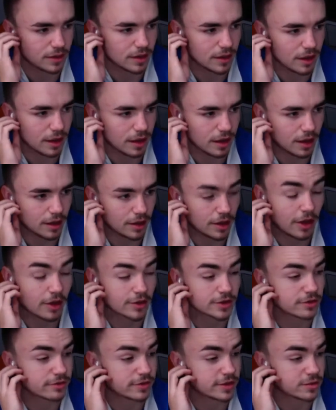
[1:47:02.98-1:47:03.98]

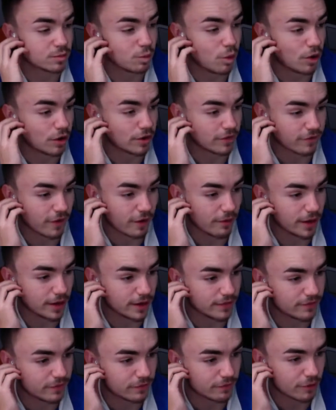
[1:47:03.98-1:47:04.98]
He's won a throw-in
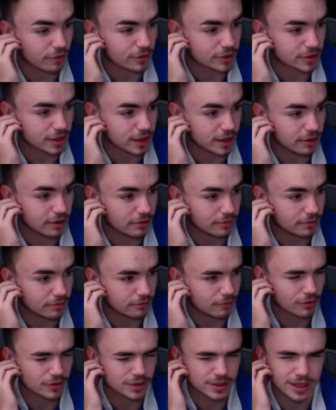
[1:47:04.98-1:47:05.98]
for Rochdale.
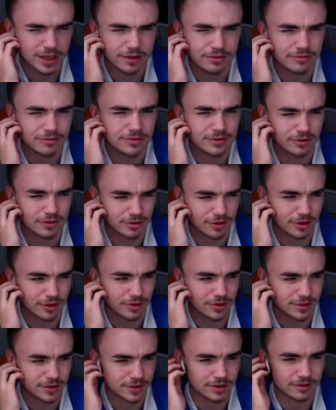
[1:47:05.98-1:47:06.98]
Rochdale?
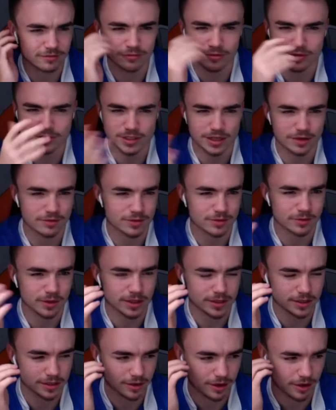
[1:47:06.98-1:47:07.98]
Doncaster. Rochdale was
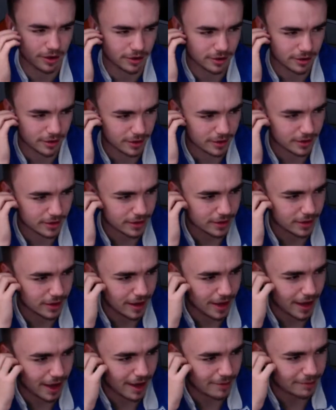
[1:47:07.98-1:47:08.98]
weeks ago.
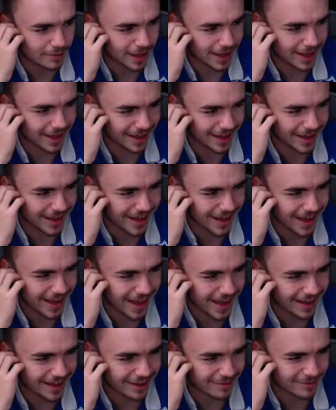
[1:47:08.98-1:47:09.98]

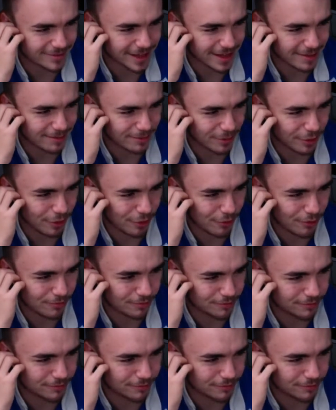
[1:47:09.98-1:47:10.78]
In comes that ball.